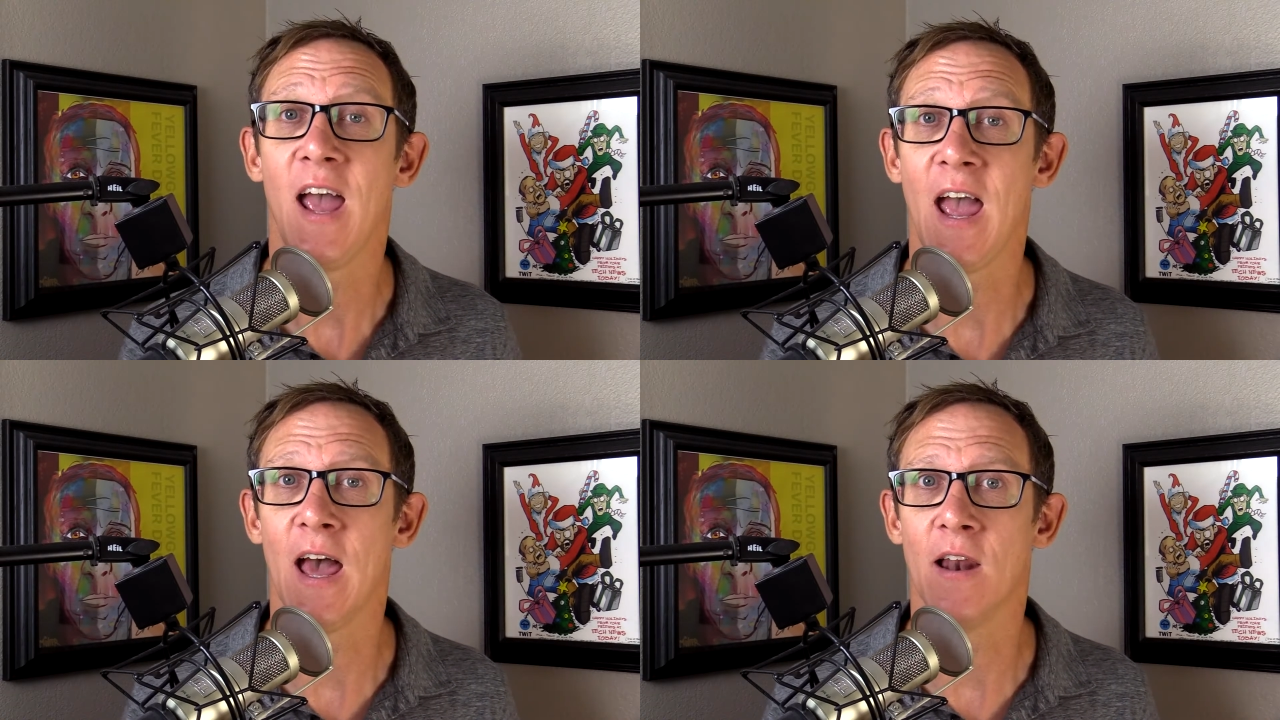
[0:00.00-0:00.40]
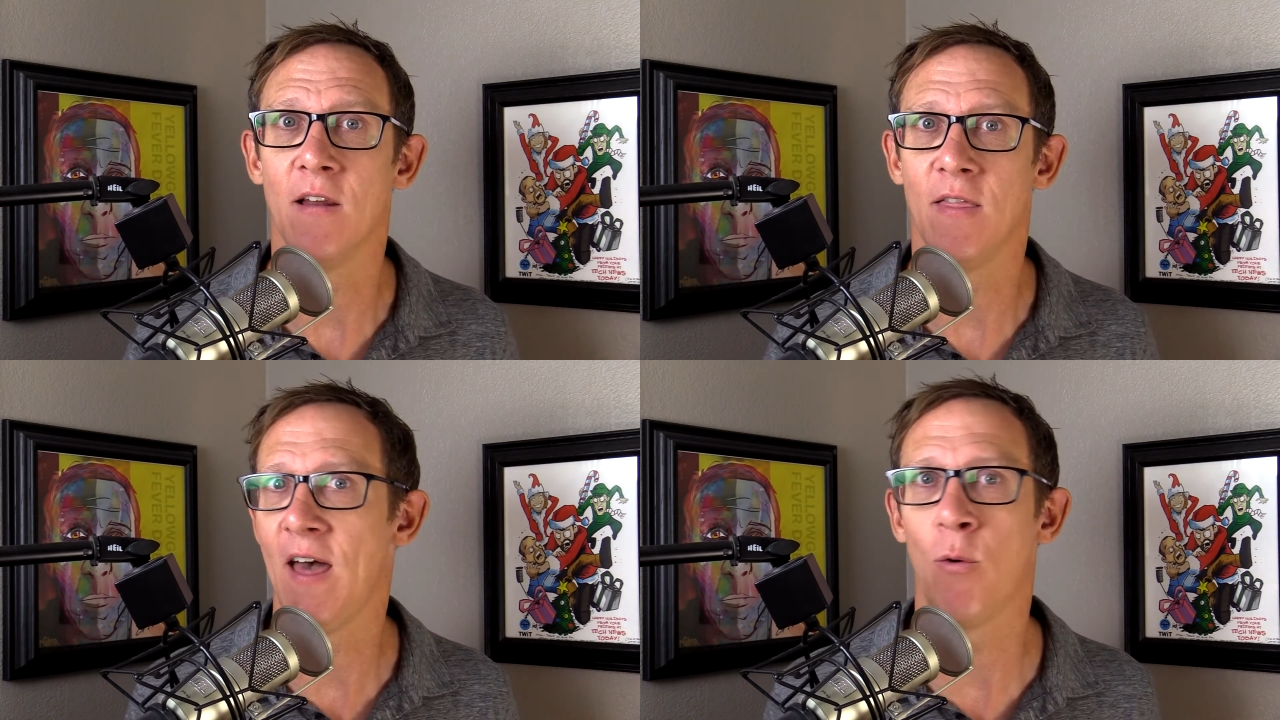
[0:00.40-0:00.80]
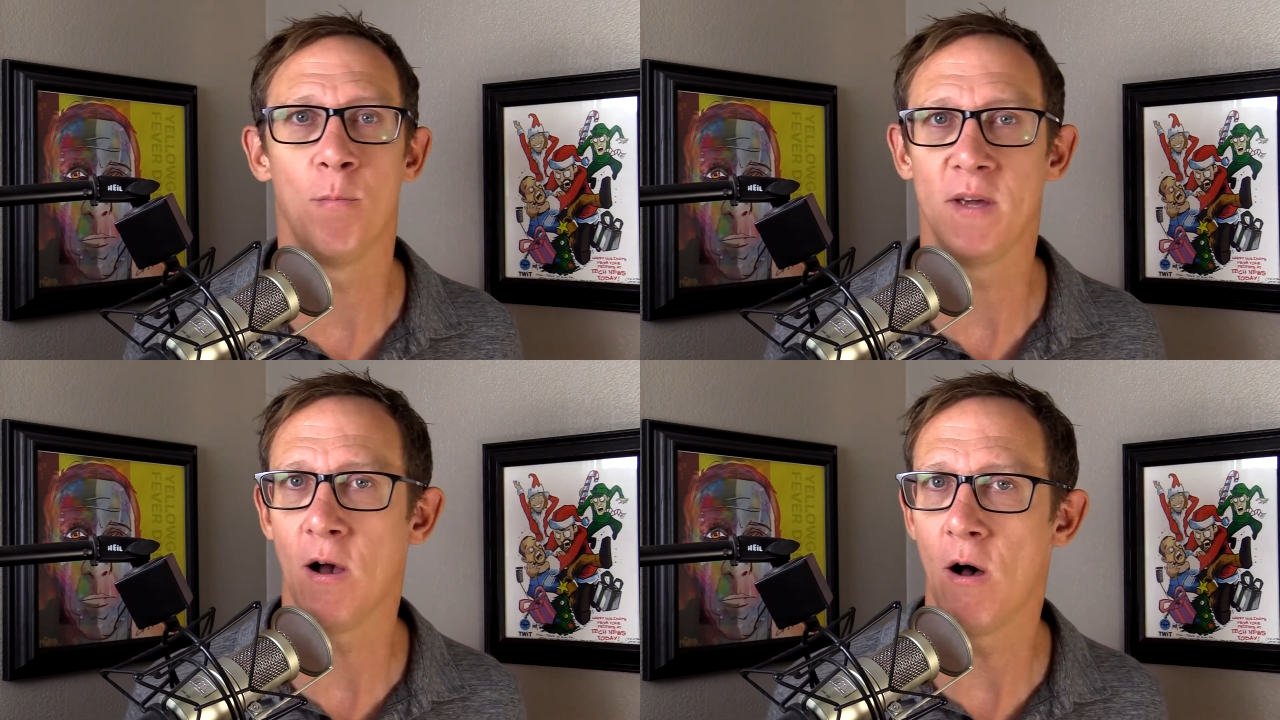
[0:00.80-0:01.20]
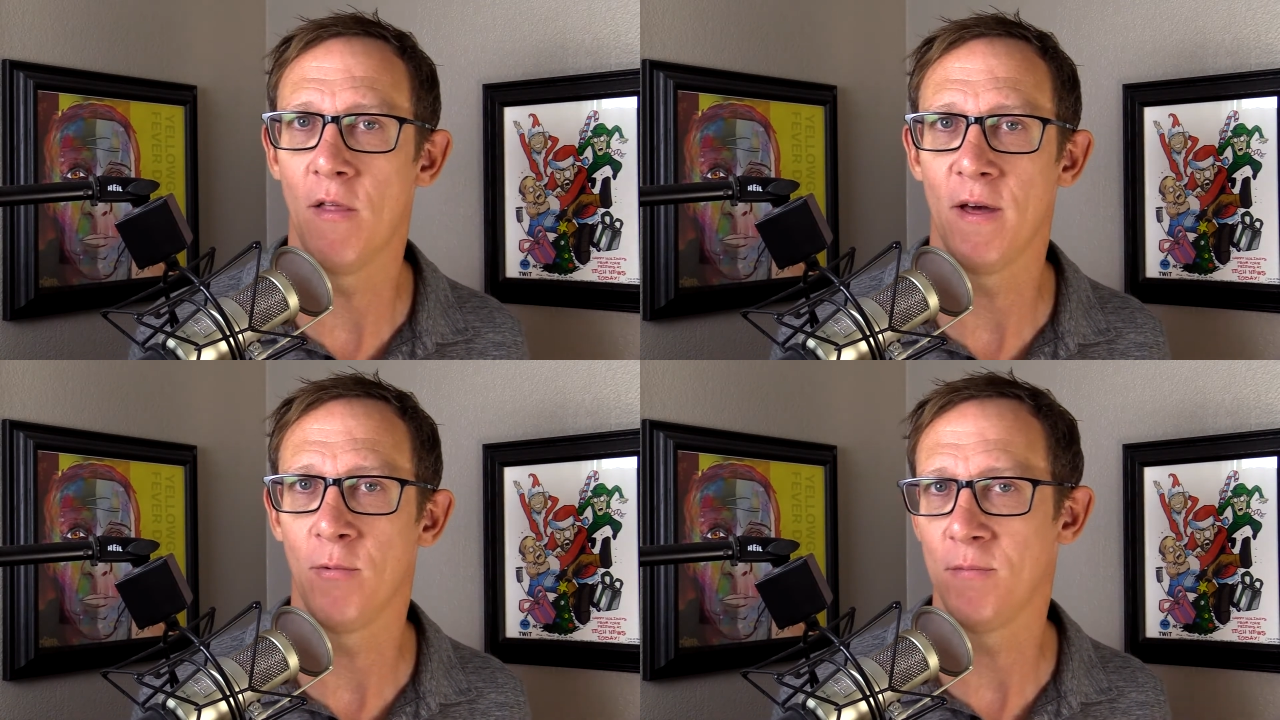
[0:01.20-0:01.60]
And that would be
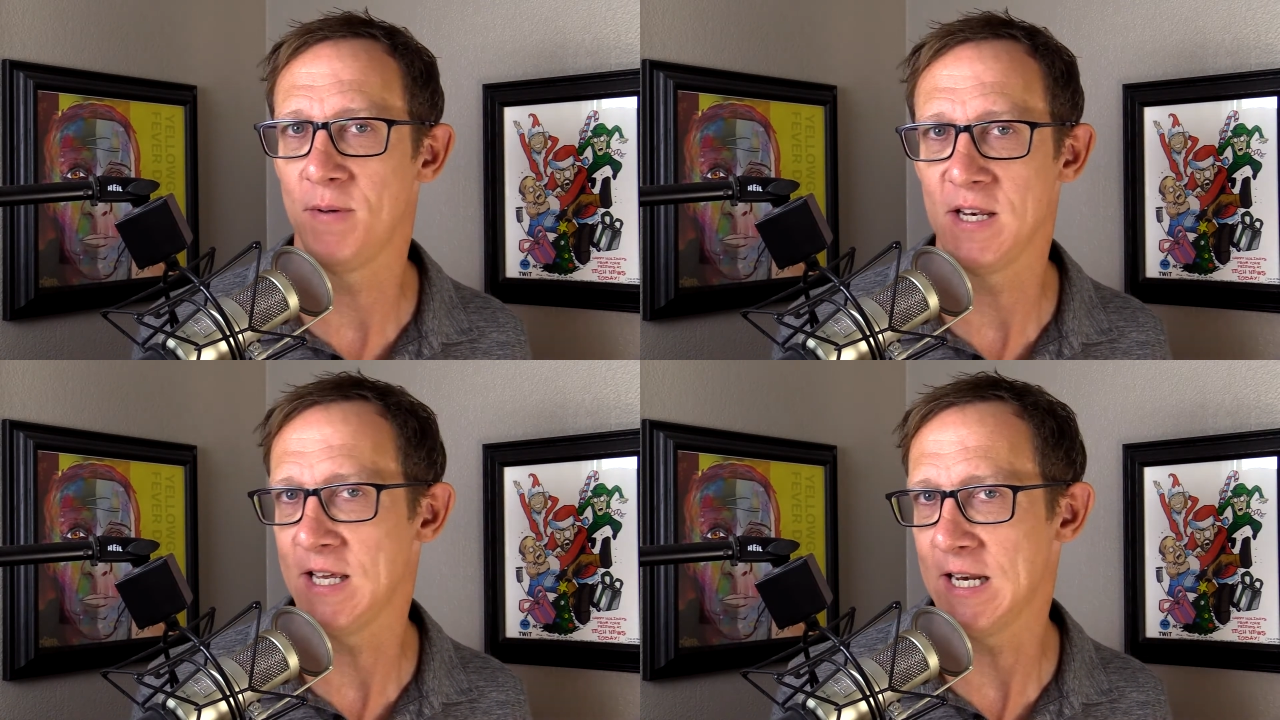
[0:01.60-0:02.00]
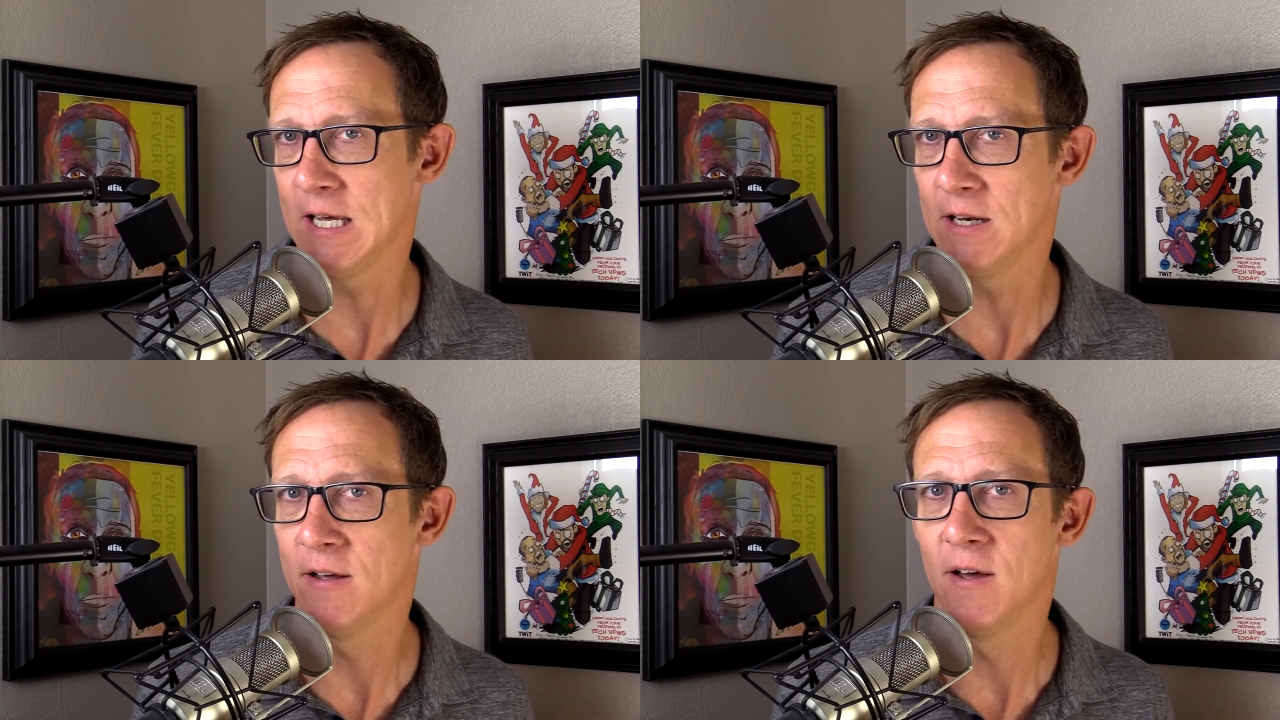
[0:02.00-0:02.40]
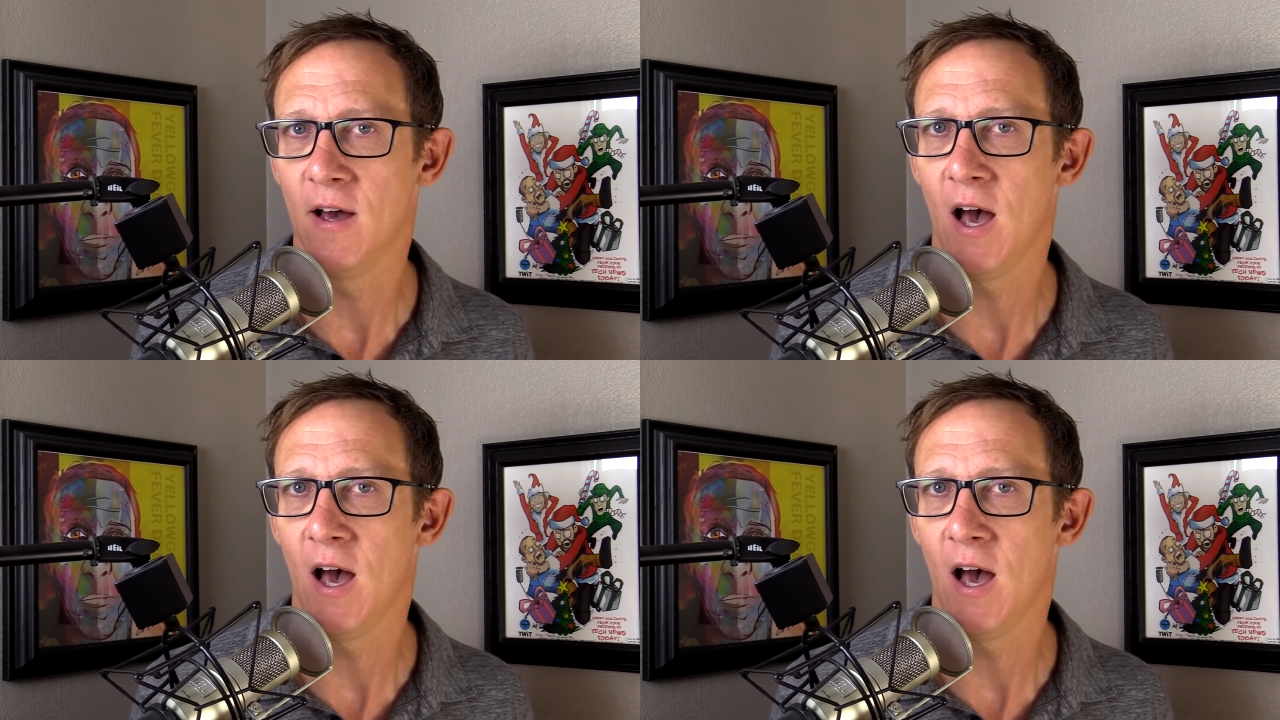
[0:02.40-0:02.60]
all that would be needed.